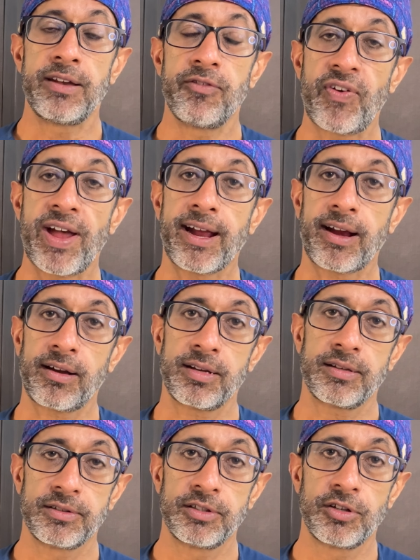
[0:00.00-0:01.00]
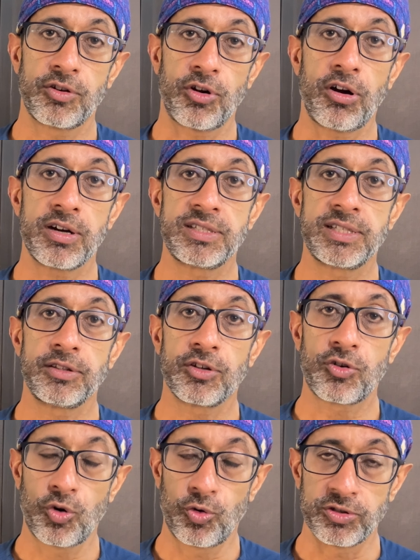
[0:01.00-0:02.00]
In fact, the rods and the
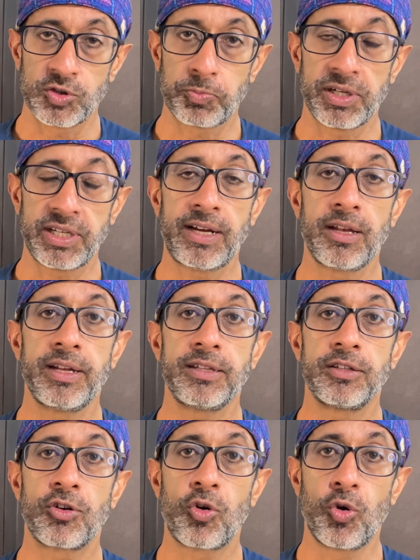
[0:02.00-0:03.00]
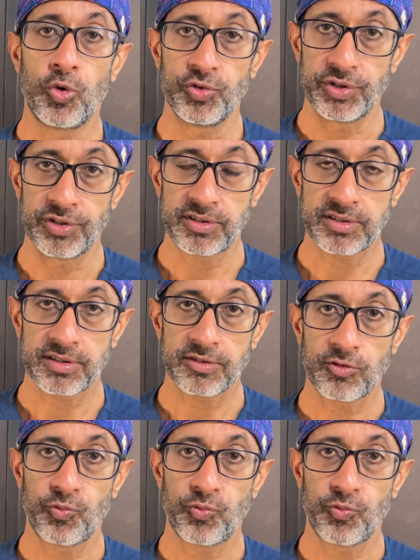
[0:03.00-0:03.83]
cones, particularly the cones,